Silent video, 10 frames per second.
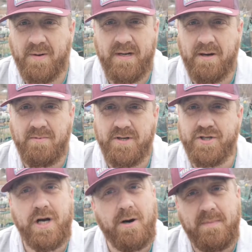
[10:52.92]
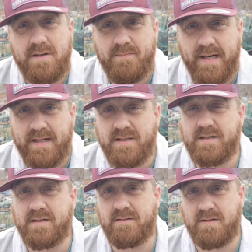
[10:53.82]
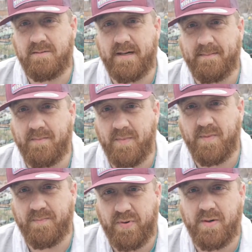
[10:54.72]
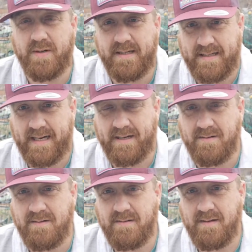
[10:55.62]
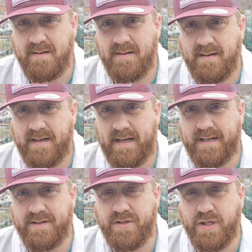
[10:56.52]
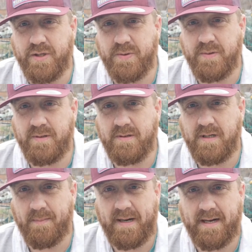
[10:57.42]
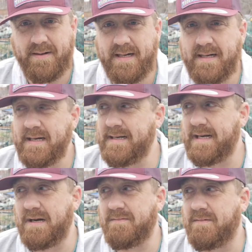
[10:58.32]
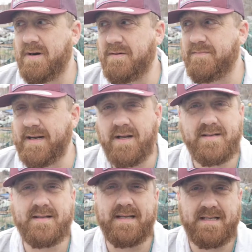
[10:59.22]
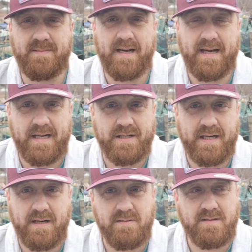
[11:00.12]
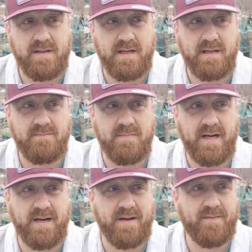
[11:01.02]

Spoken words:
We don't want sharp little bits, we want it broken down into a powder. Now, I've read lots of things about eggshells, and I